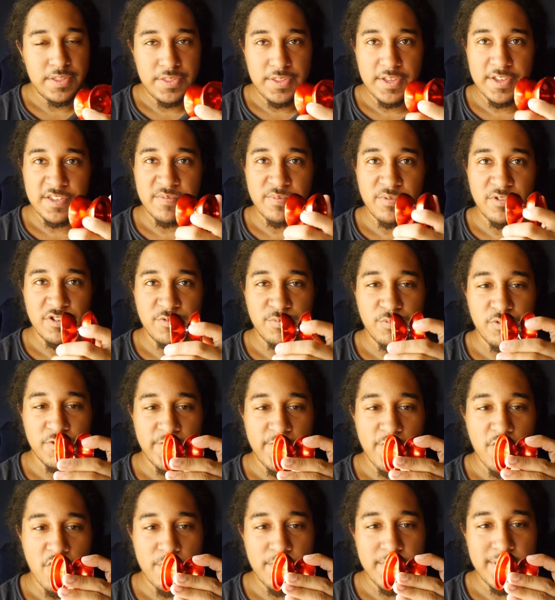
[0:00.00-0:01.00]
this much
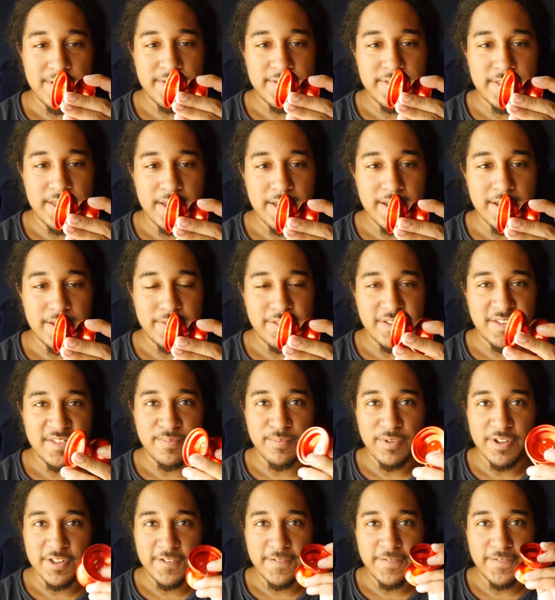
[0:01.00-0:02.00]
performance and
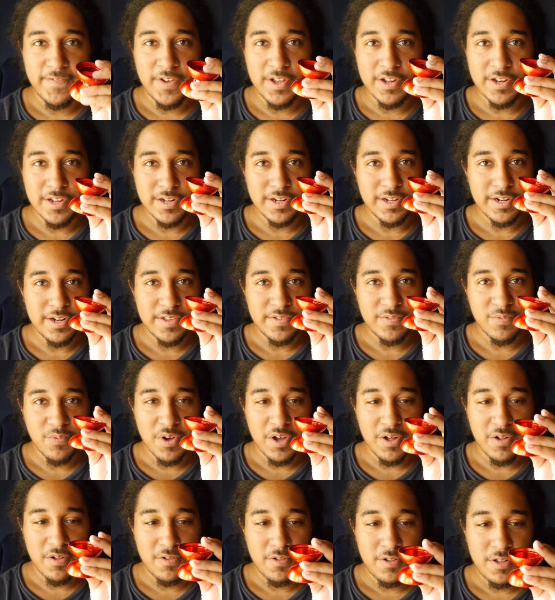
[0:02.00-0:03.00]
this much fun in it as
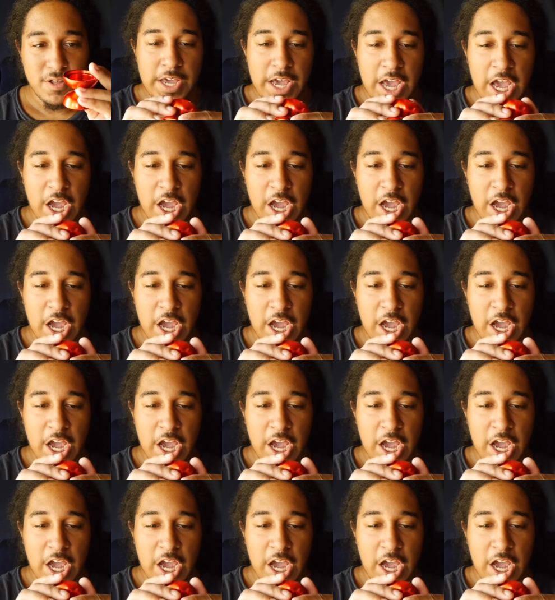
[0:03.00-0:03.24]
well. The